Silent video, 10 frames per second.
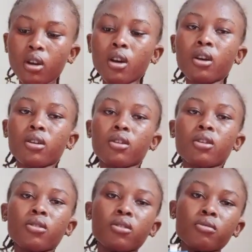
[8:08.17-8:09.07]
ah
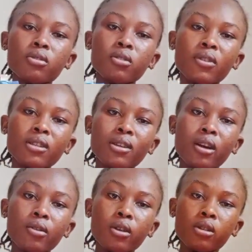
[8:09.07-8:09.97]
thank god receiver is
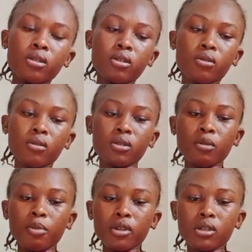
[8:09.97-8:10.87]
ios because
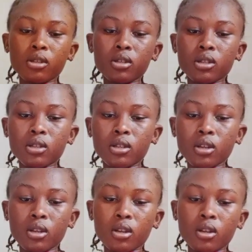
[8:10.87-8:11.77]
the person needs
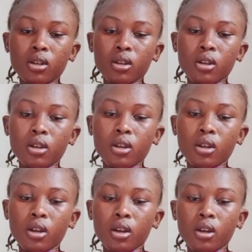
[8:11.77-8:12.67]

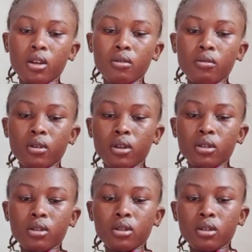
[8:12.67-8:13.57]

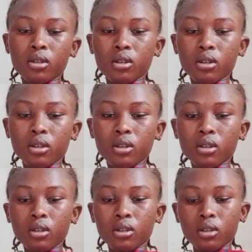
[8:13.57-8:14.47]
ios
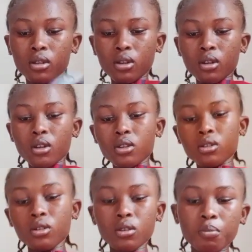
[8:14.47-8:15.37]

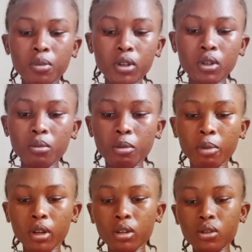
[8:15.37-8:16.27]
so picked up the
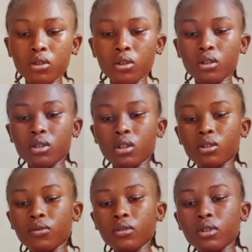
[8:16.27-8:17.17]
package
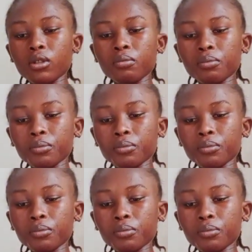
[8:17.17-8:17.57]
successfully